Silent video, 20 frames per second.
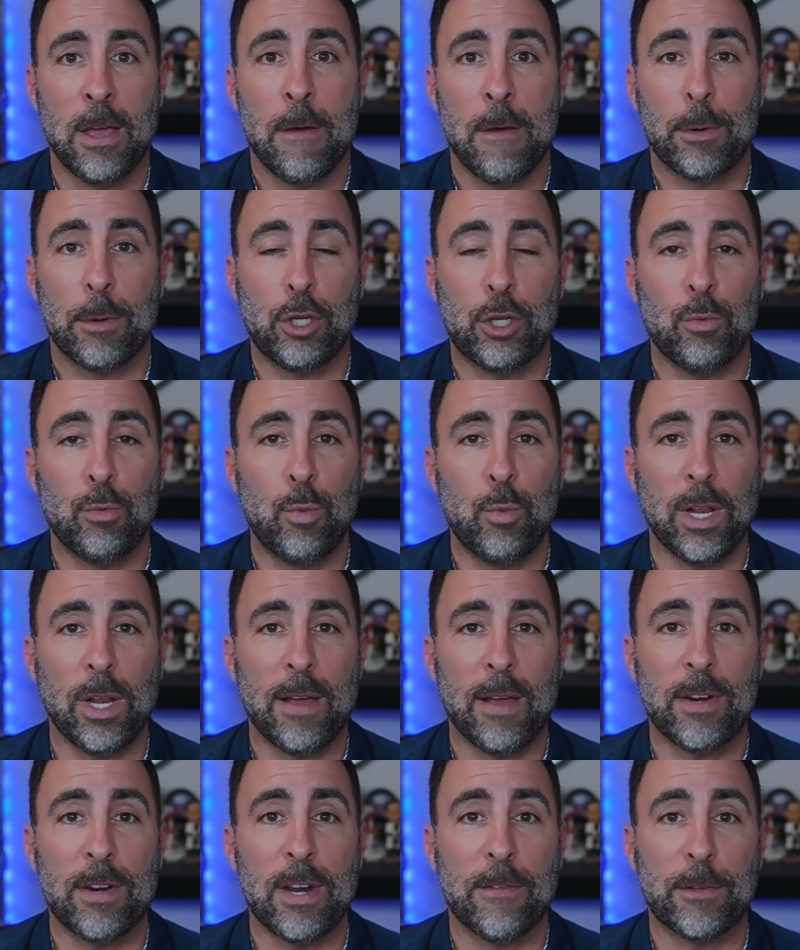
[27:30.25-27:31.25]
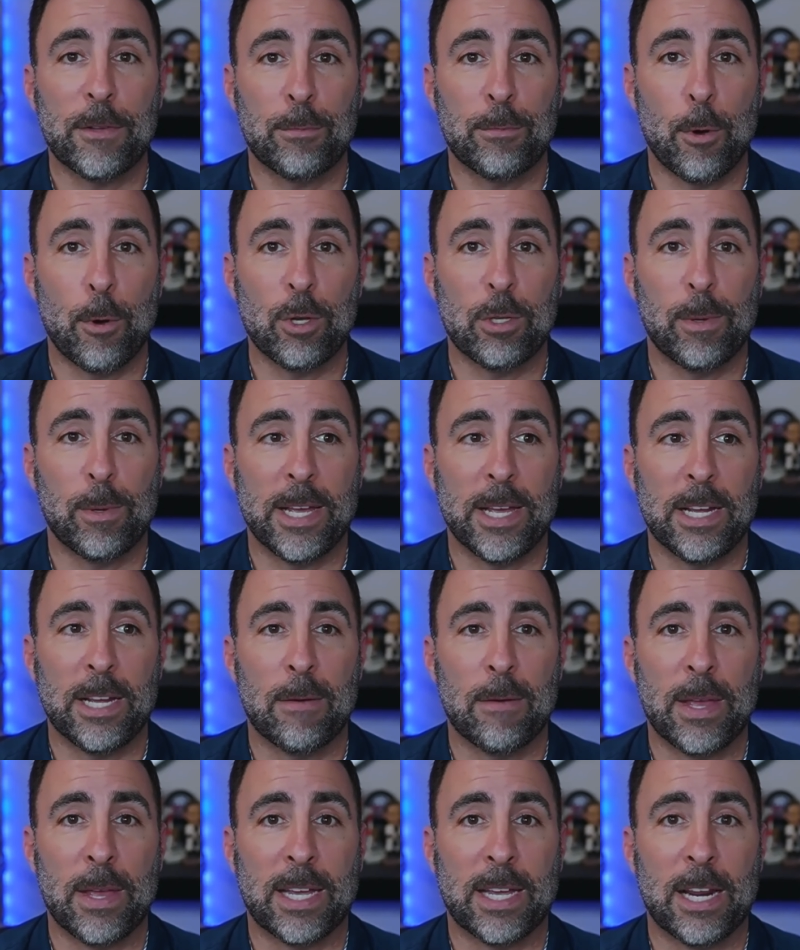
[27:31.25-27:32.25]
but you will have enough disposable
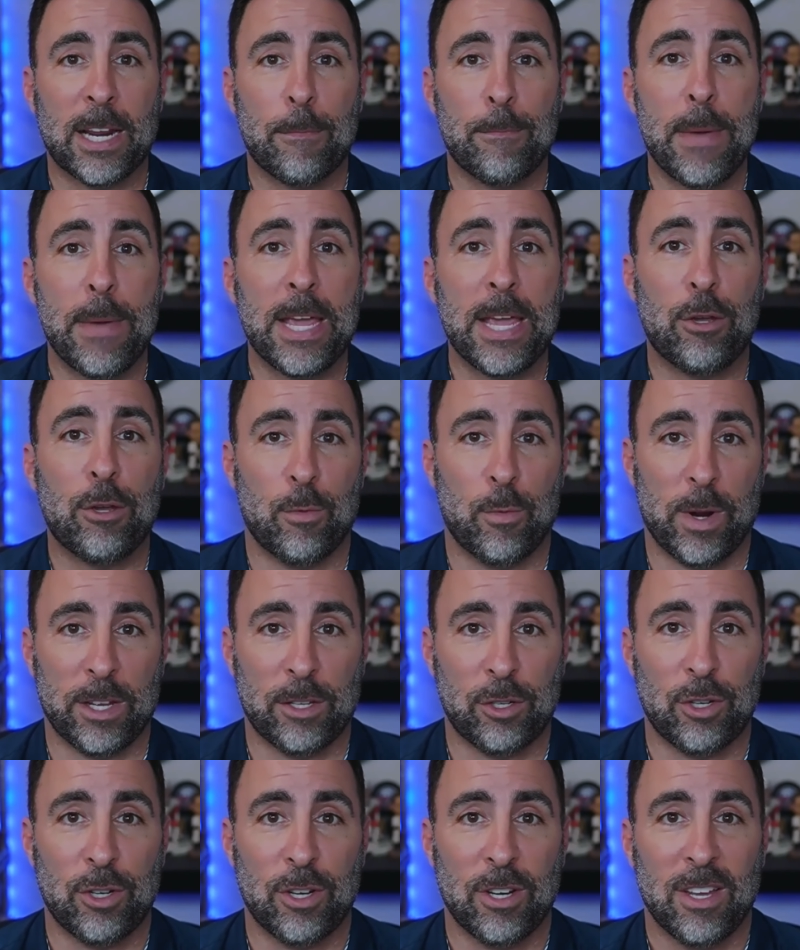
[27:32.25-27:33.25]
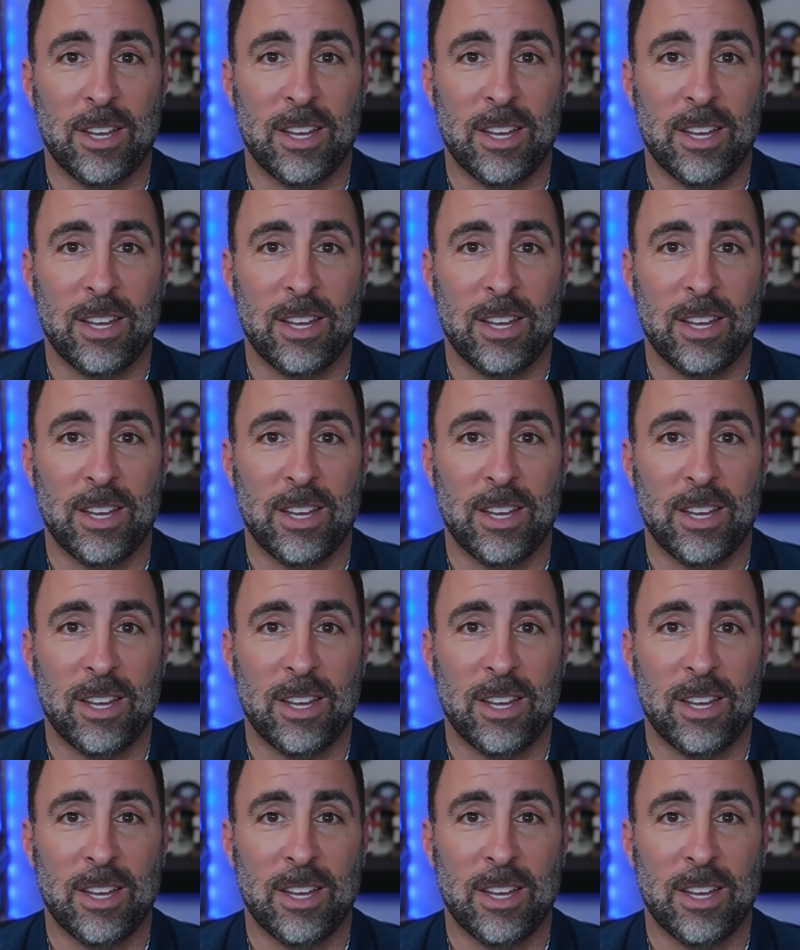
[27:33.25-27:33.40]
income that could help make you rich.